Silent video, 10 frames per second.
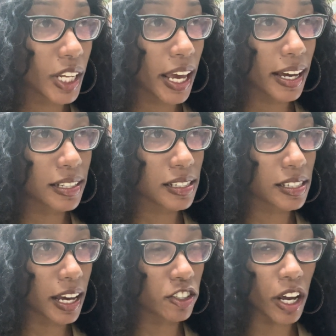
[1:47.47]
And
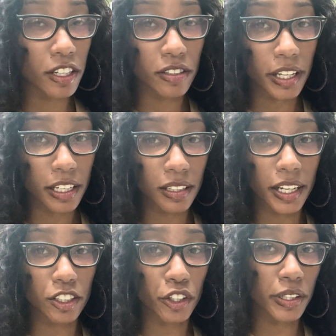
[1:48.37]
I try to do that
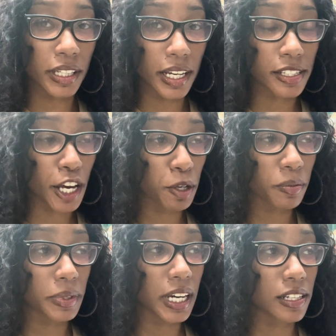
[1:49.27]
like during the daytime
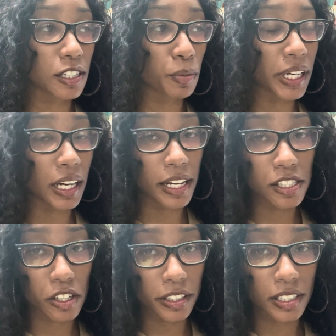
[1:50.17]
because my
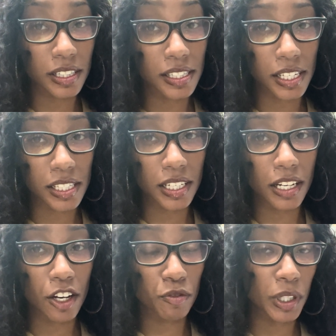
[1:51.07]
nights are consisting
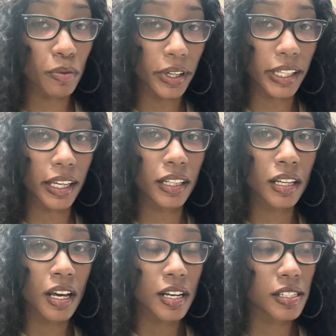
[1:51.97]
of me working,
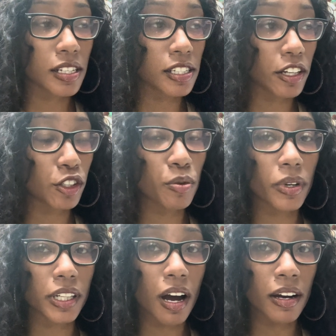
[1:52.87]
since I do
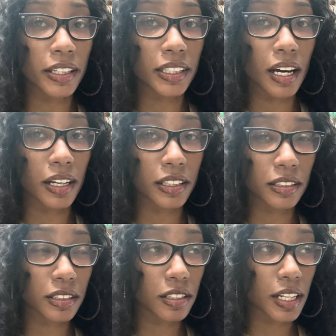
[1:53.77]
work on
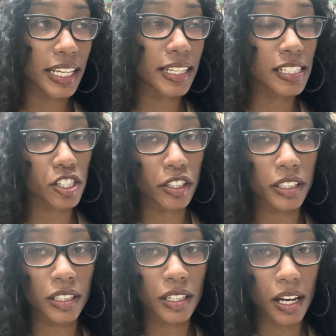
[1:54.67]

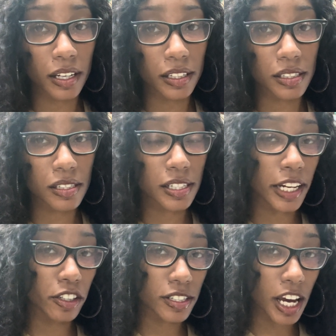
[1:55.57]
Eastern
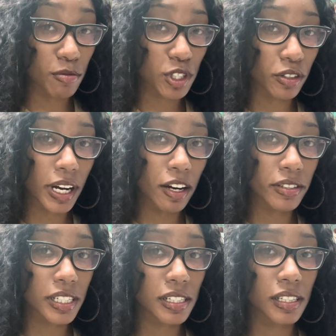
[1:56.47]
Standard Time Zone
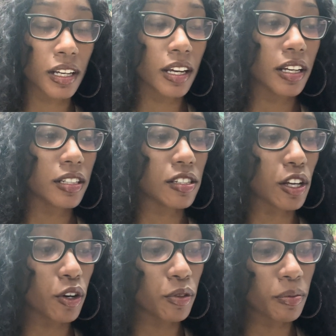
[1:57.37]
hours.
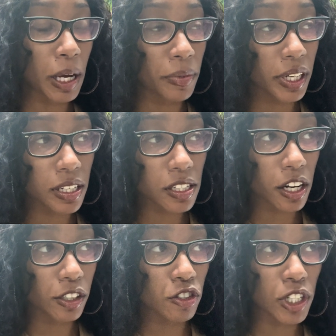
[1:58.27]
So my meetings are
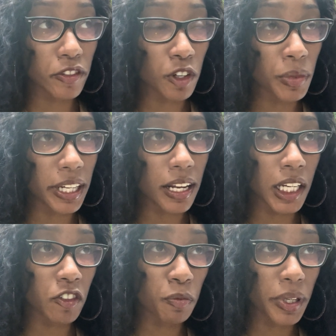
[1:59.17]
usually from like
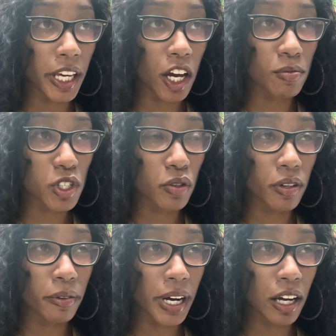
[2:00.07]
11 p.m. to
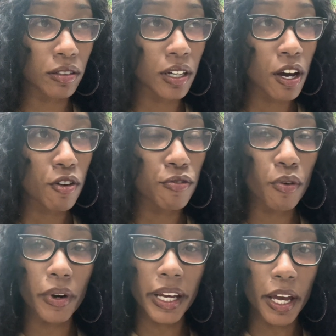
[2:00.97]
around
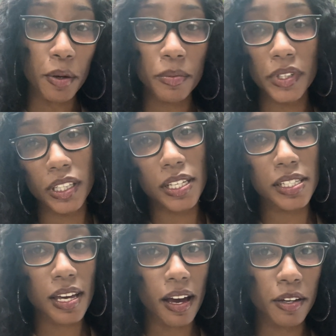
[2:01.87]
4 a.m. this
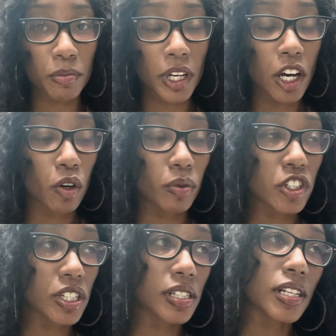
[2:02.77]
time,
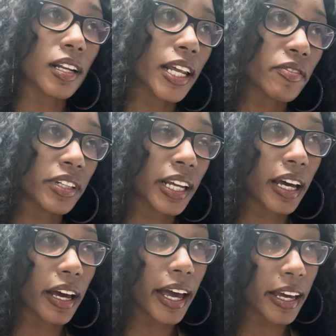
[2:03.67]
which is 11
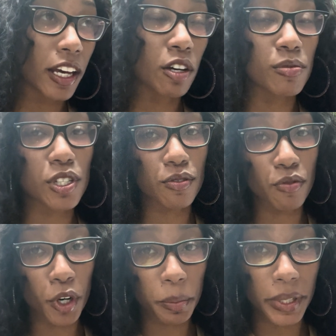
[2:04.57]
a.m.
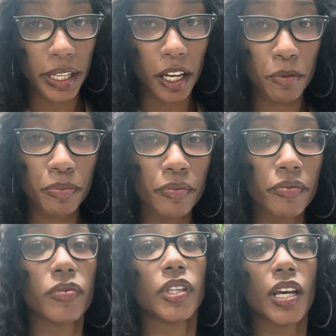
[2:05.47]
4 p.m.
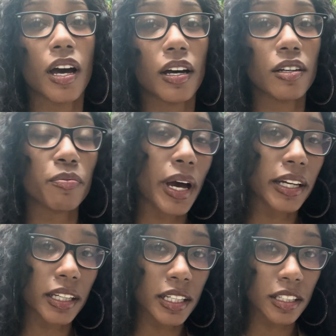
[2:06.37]

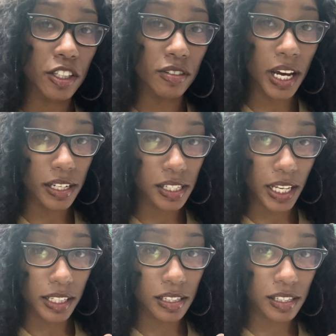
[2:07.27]
Back in the United
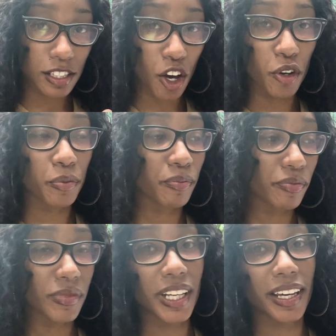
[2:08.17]
States. So
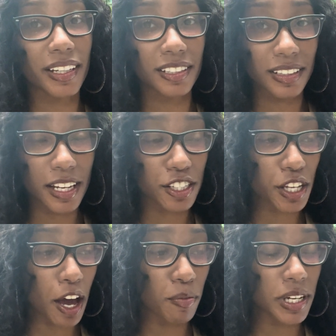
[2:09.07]
yeah, that's
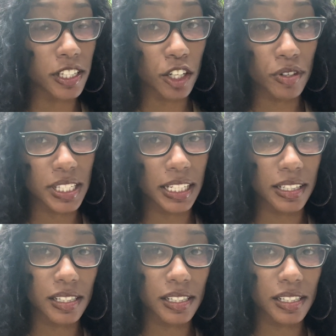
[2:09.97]
how my study routine